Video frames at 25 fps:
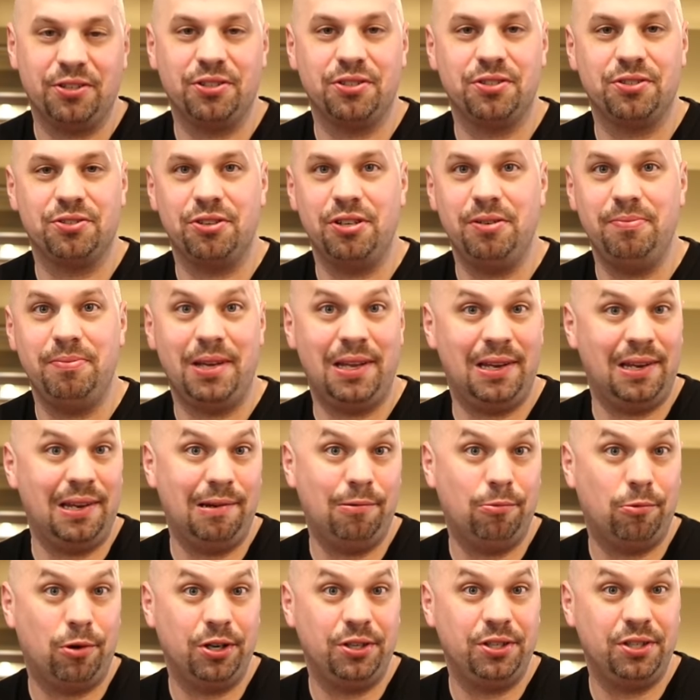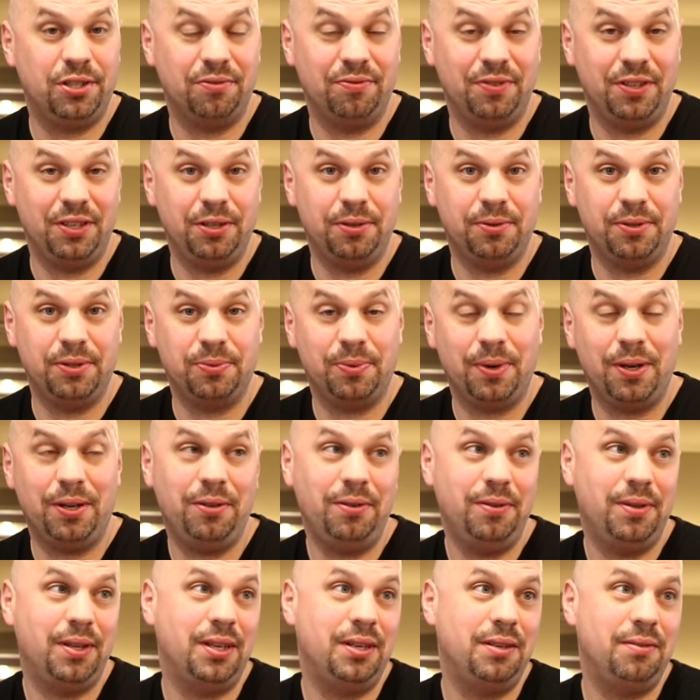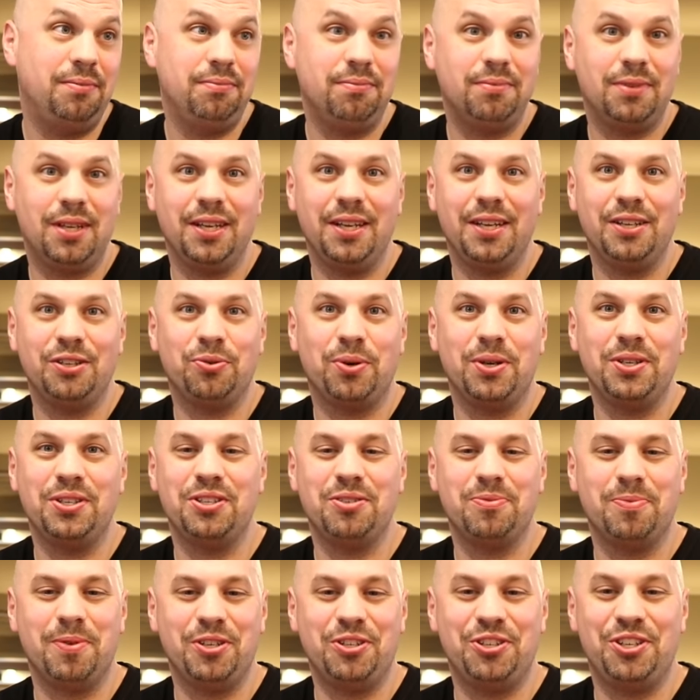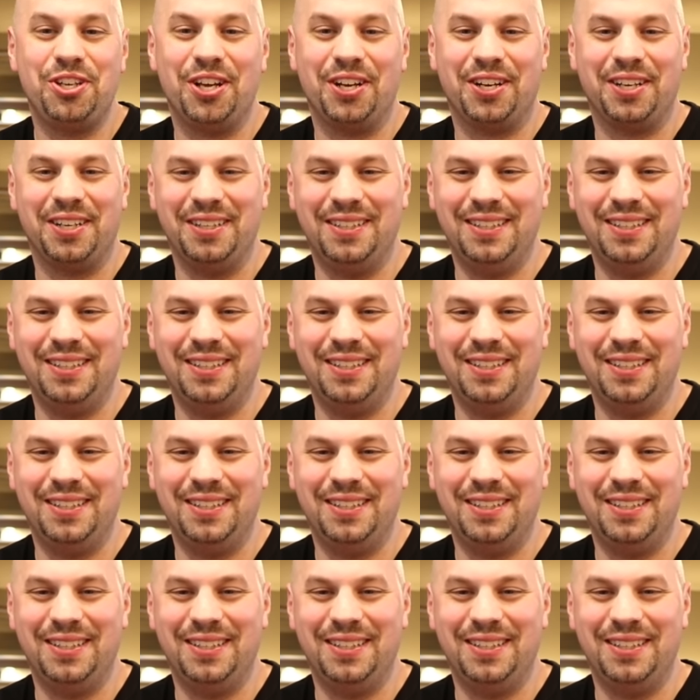stream and then watch the video as well, then they get twice as much dick.